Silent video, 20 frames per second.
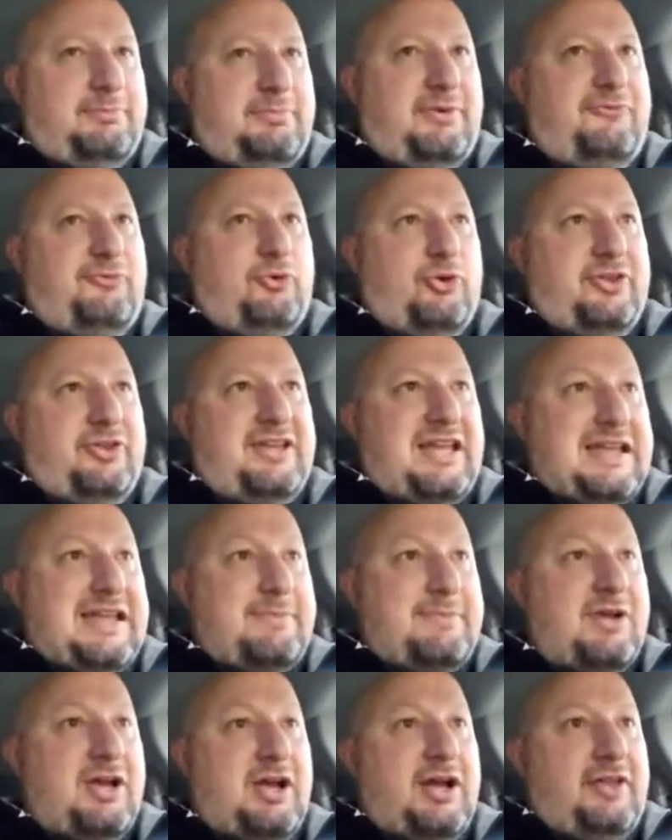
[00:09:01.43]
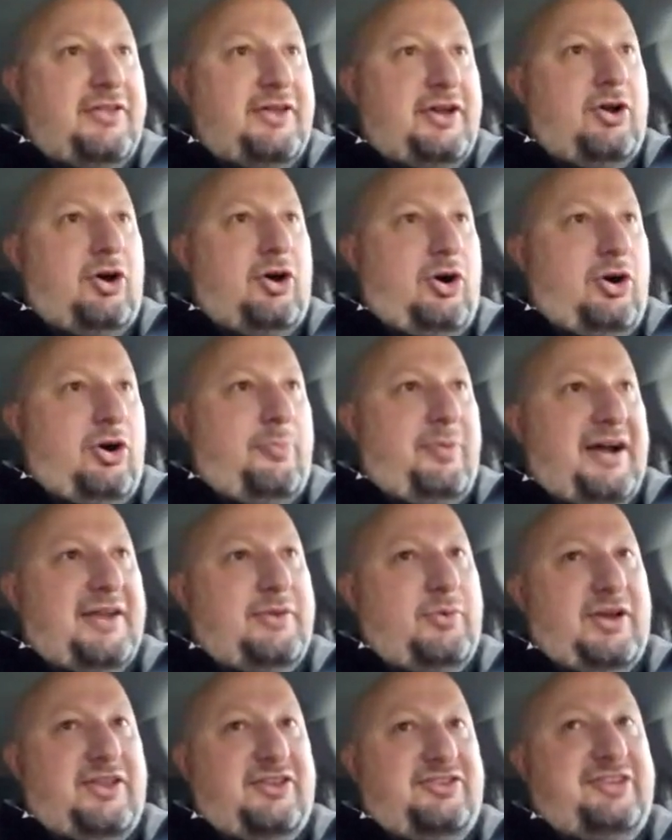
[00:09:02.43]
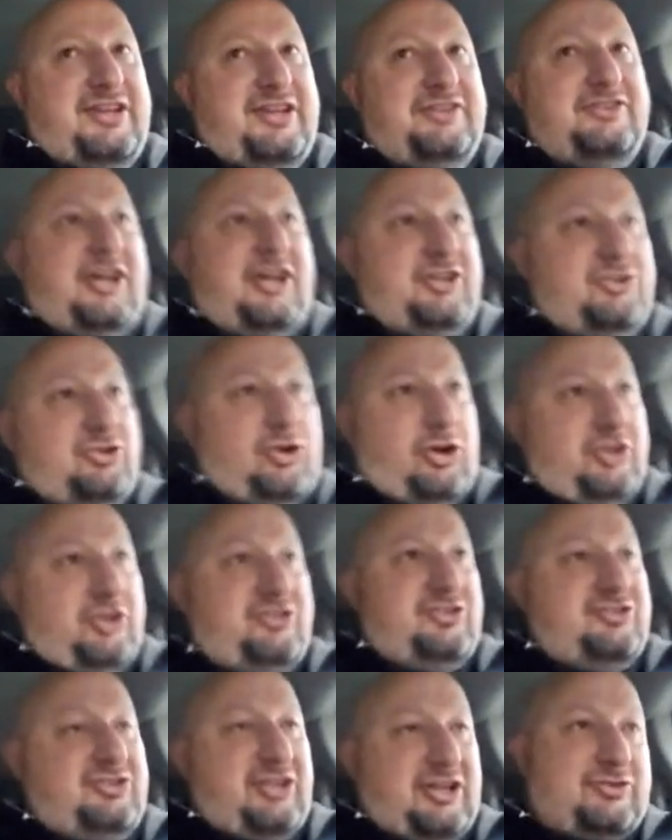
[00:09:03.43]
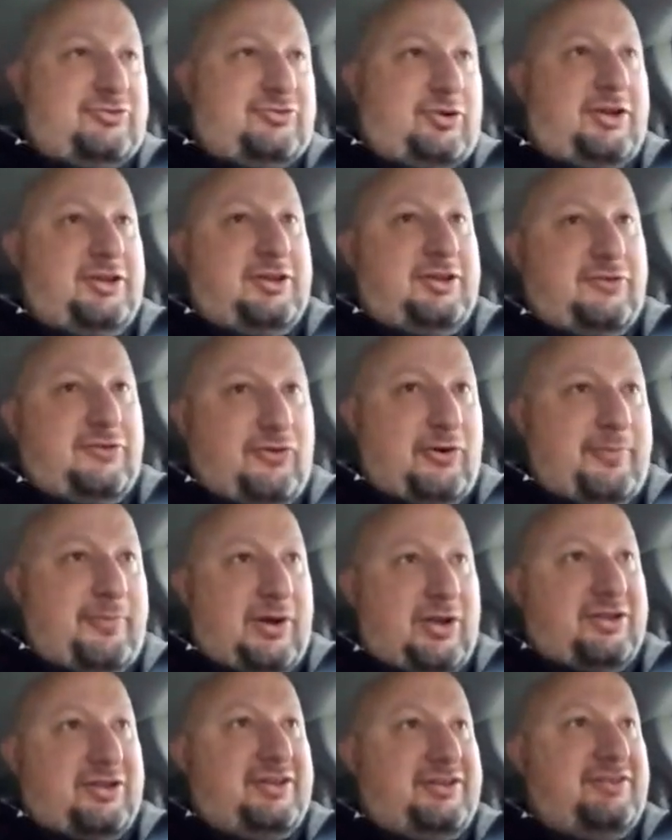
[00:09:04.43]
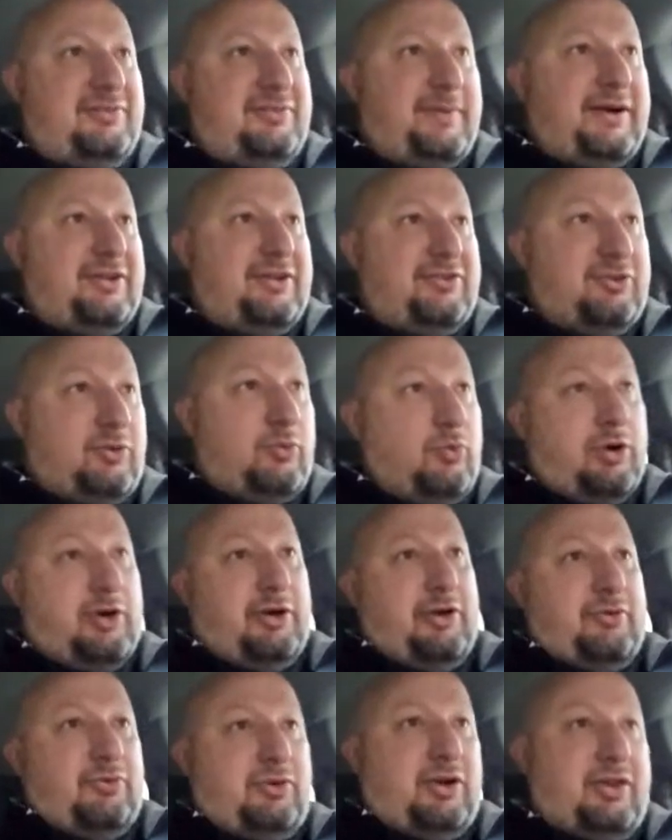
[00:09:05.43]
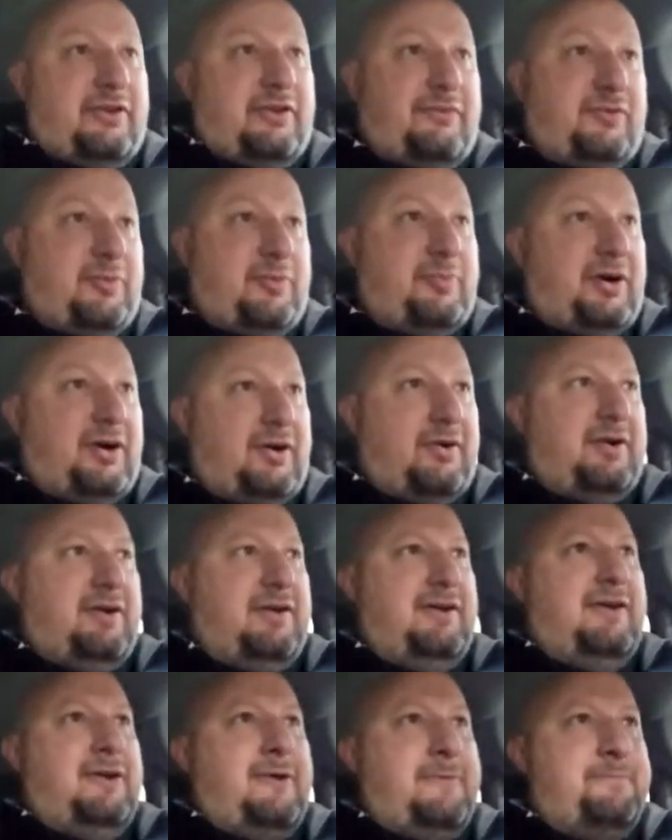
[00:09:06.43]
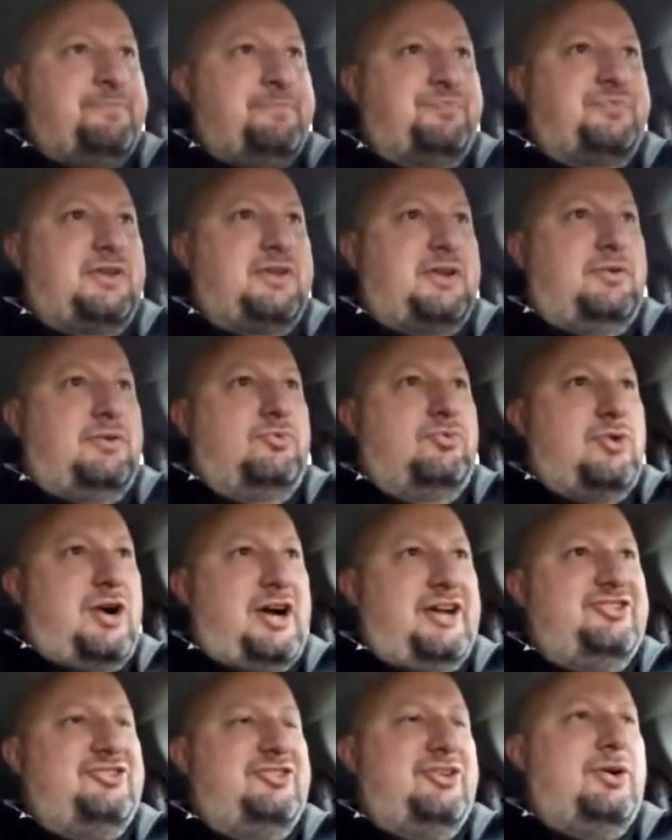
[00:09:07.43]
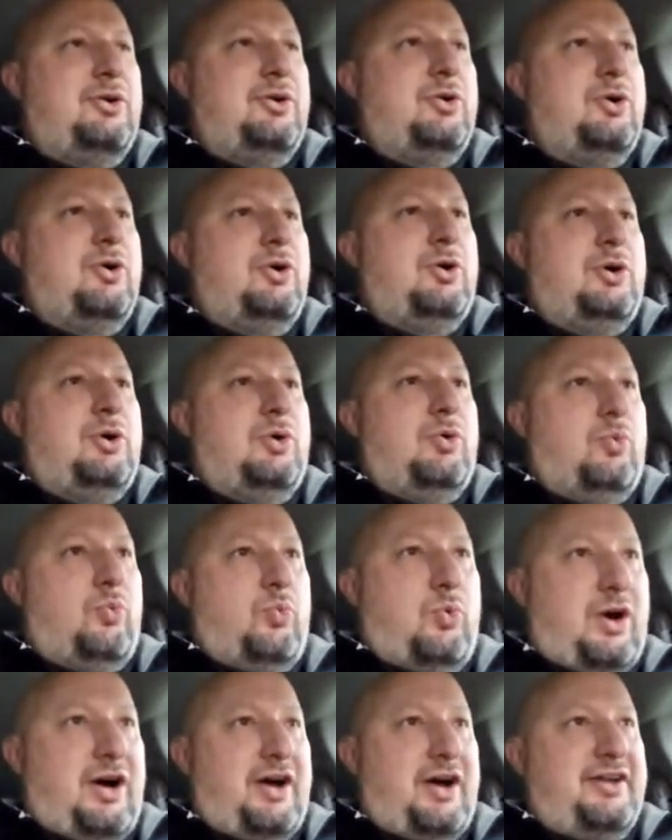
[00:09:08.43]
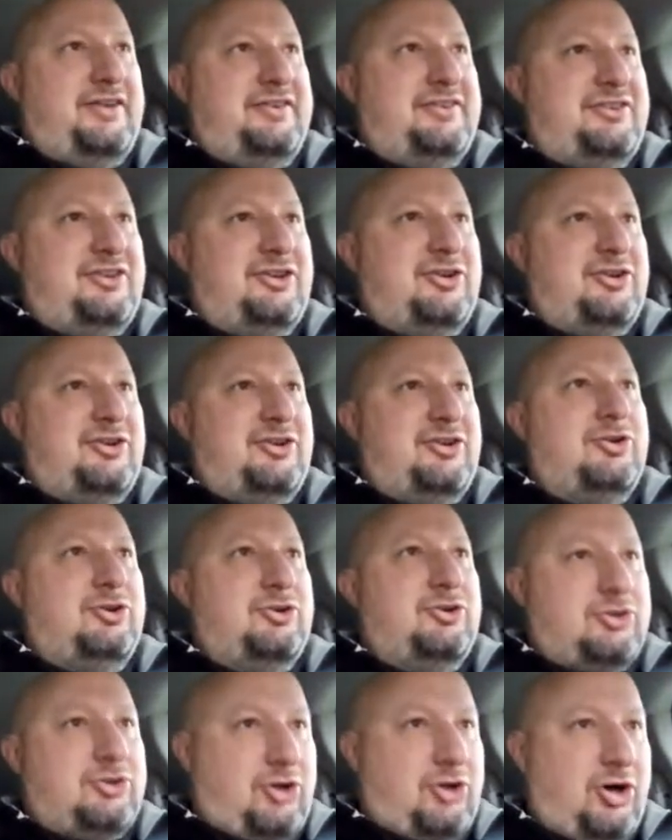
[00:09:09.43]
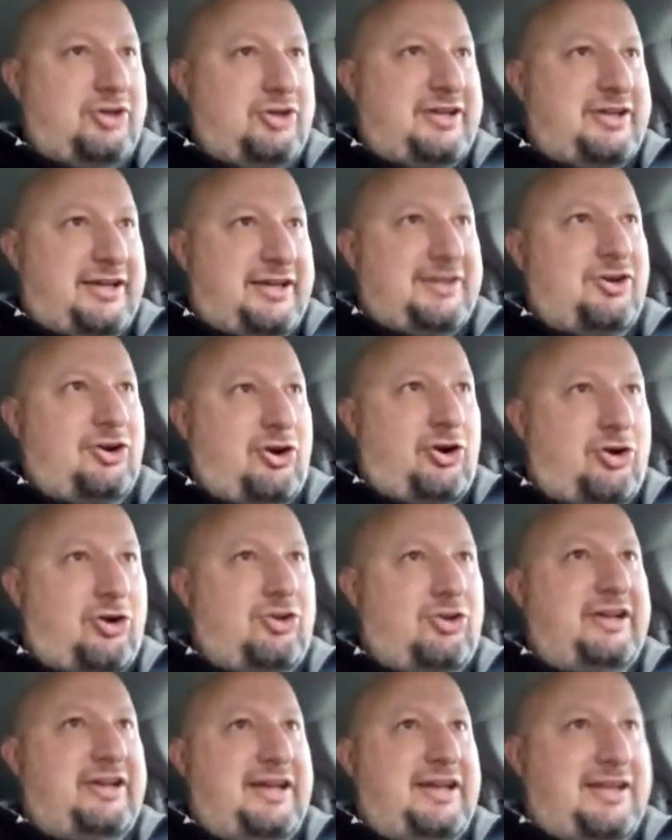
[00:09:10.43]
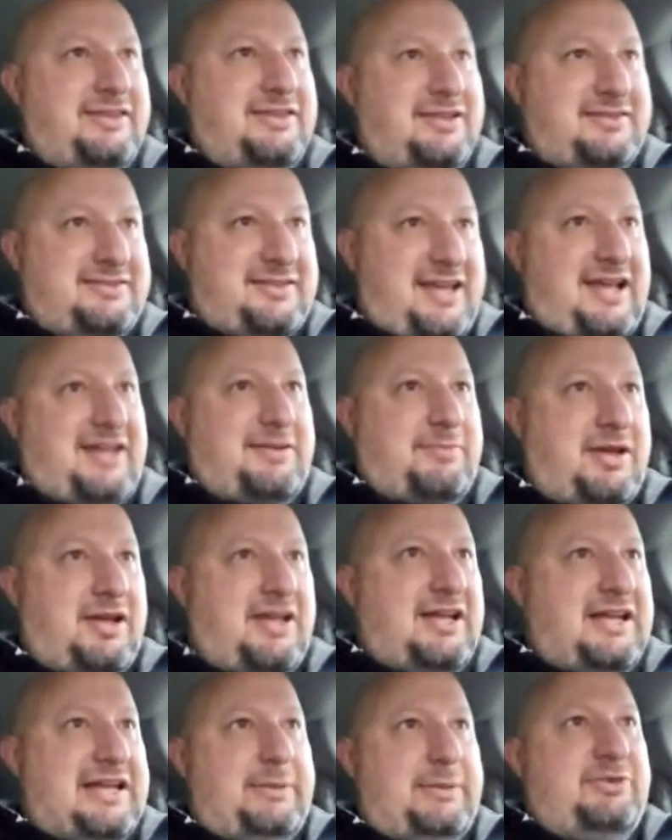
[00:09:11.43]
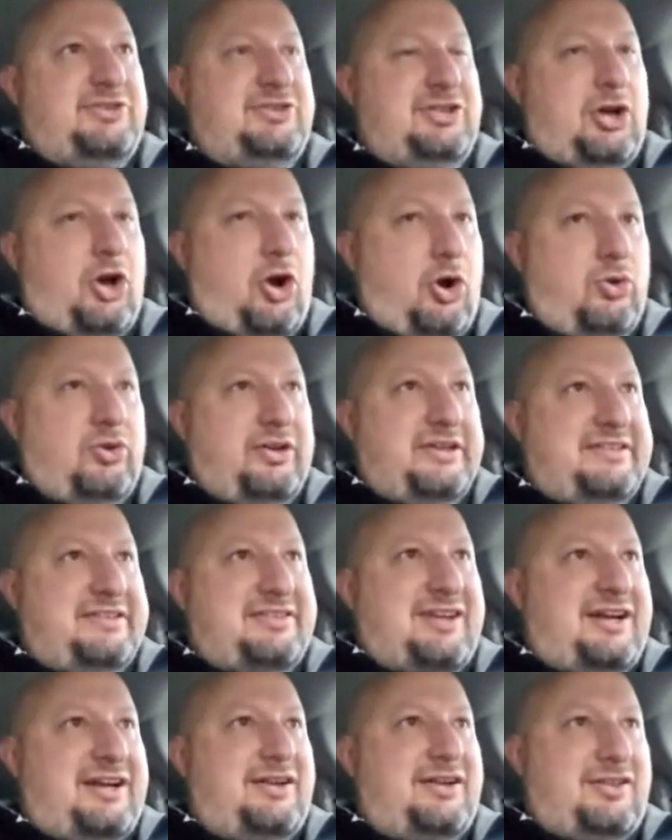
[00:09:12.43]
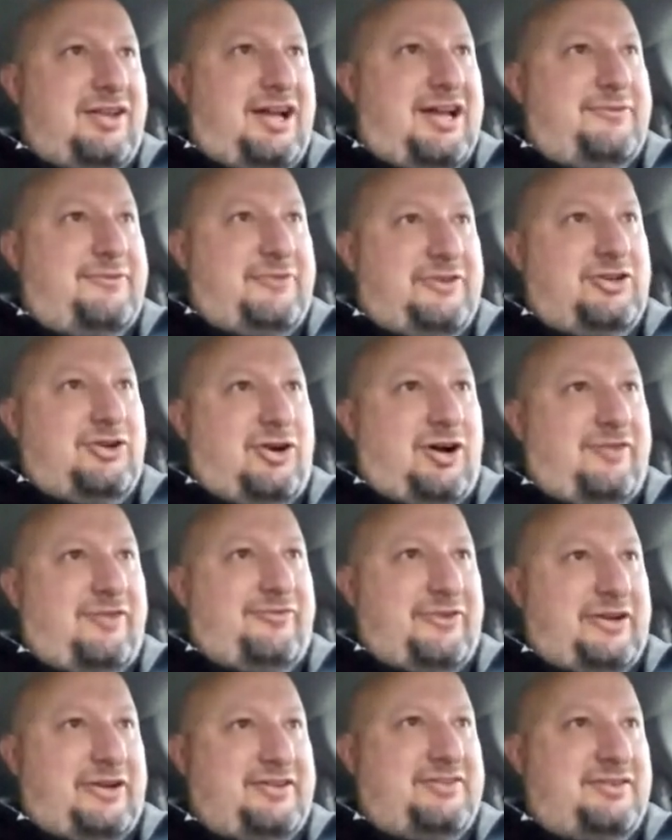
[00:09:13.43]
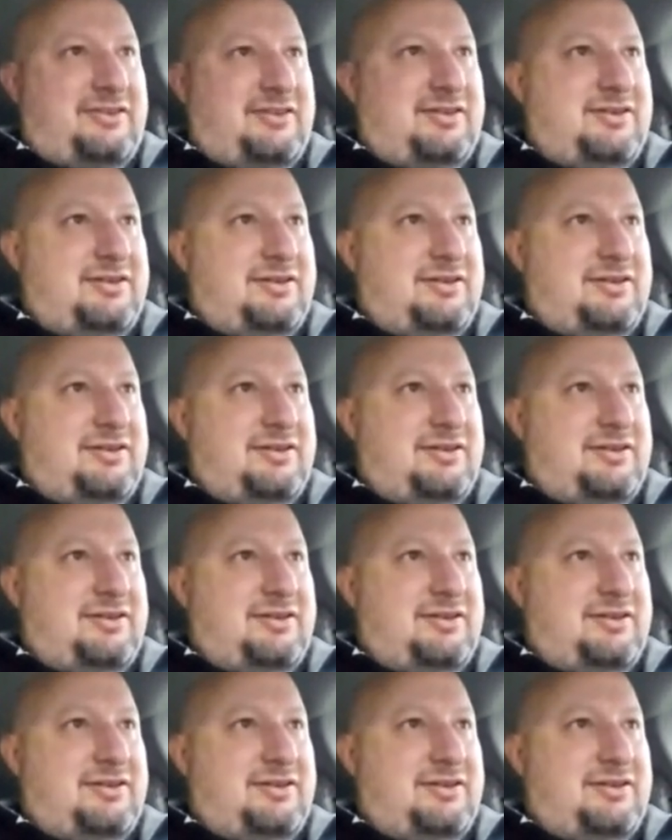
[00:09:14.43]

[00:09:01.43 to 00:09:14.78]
before the game that, oh, by the way, the Saints had a ton of success running the football against the Browns, so we're going to run the football. Russ was cooking early in this game. He was the only sign of life in the offense,